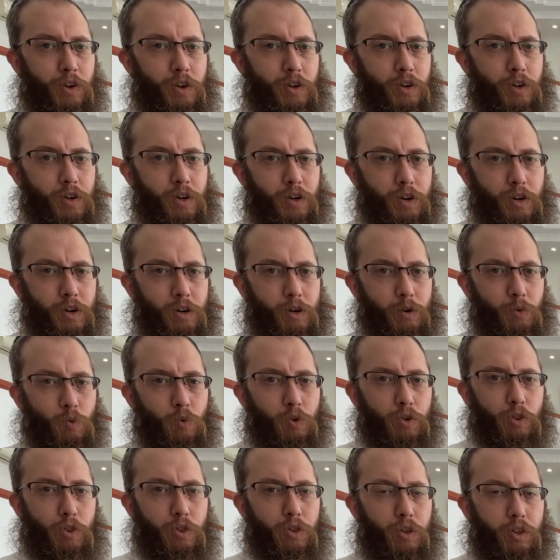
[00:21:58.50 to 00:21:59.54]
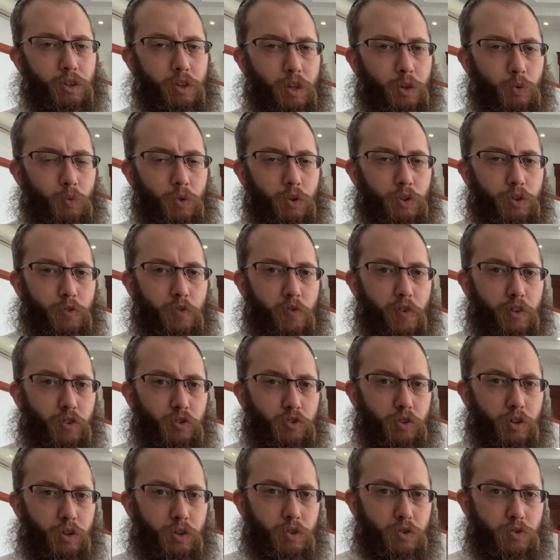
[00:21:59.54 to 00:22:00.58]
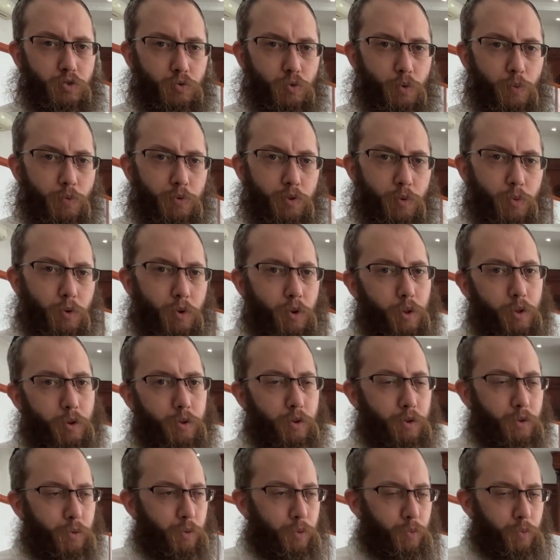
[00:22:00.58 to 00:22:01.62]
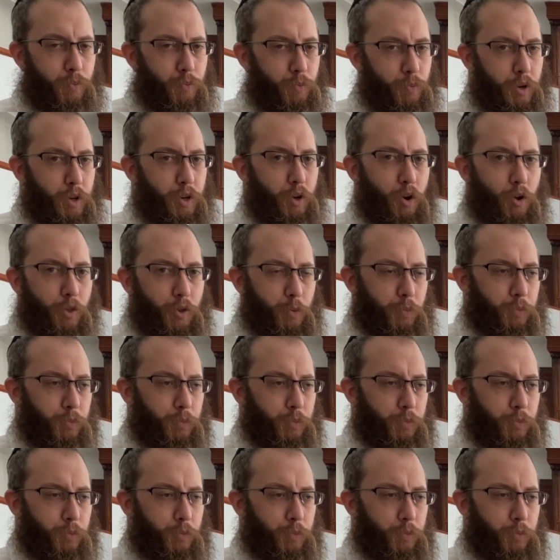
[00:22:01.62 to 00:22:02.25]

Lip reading: One thing that will differentiate this room from many other